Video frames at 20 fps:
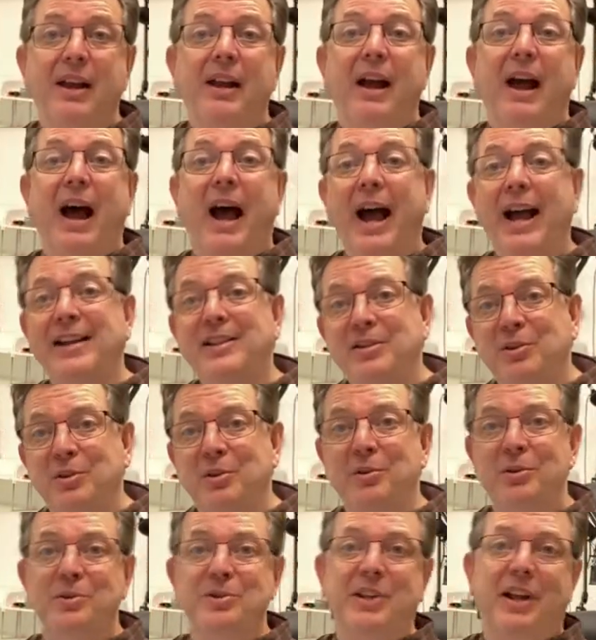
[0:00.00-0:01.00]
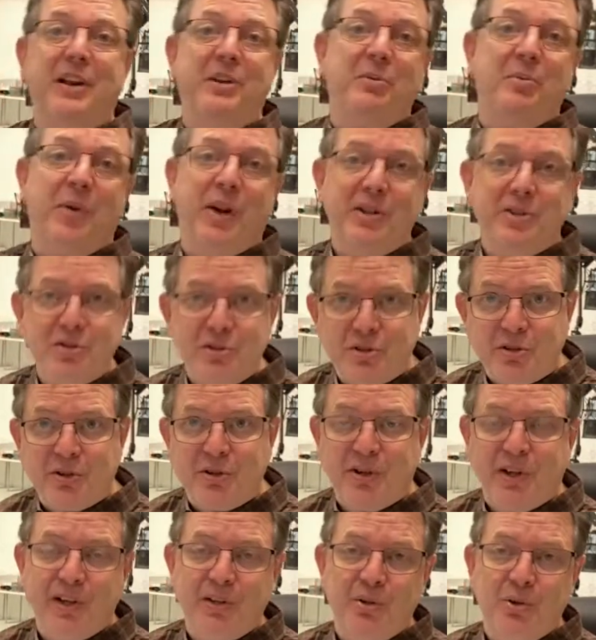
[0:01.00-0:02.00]
iTunes. I had to register
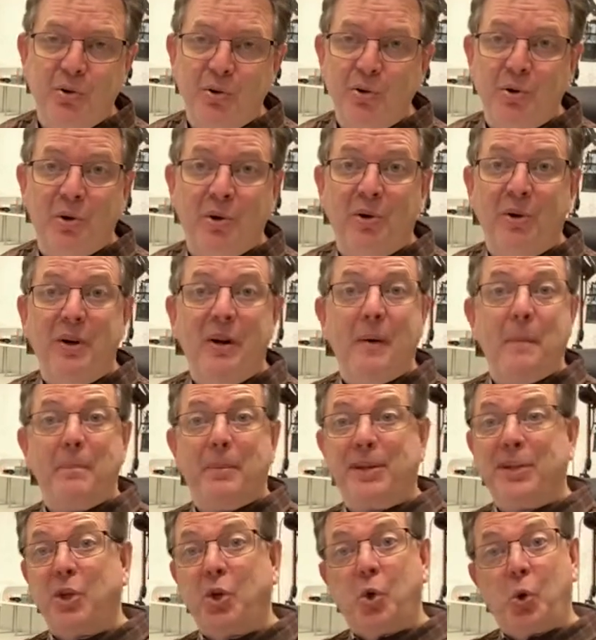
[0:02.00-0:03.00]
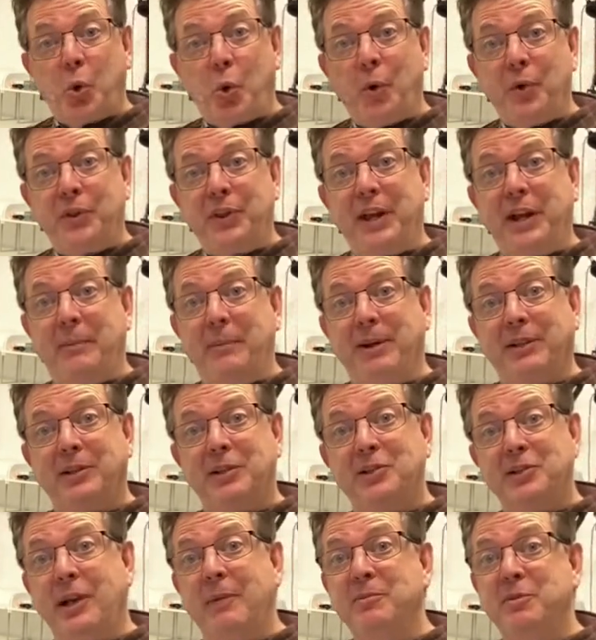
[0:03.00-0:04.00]
in Google, but the cool thing about the
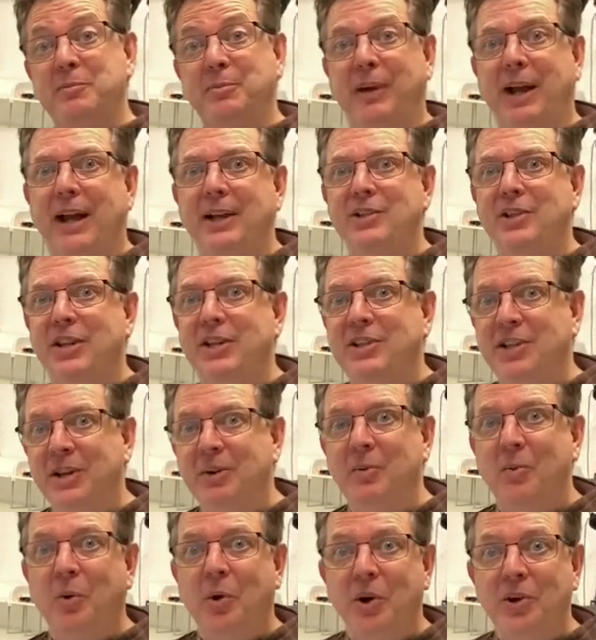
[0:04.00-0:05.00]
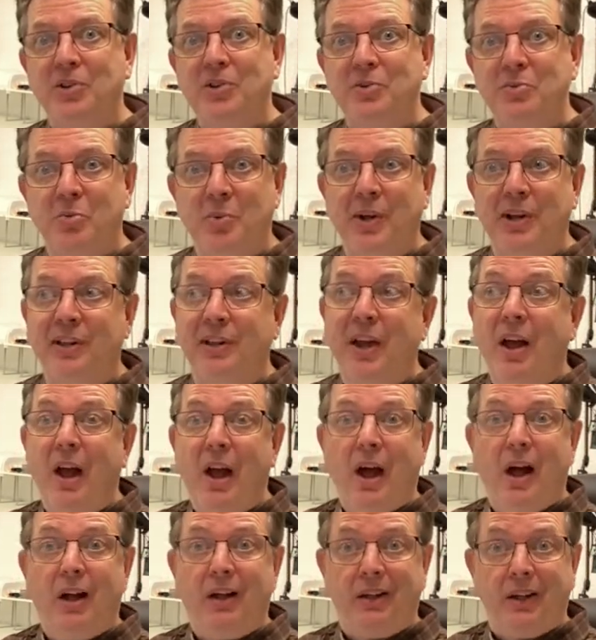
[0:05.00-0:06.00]
Subsplash is it works with
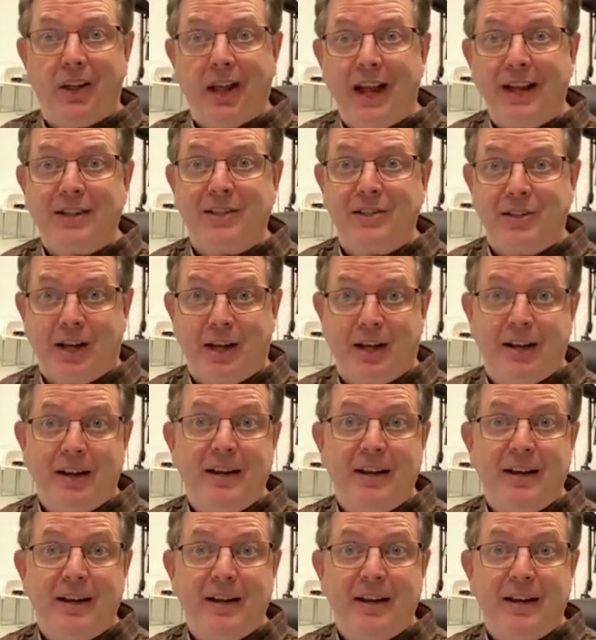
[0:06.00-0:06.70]
Alexa.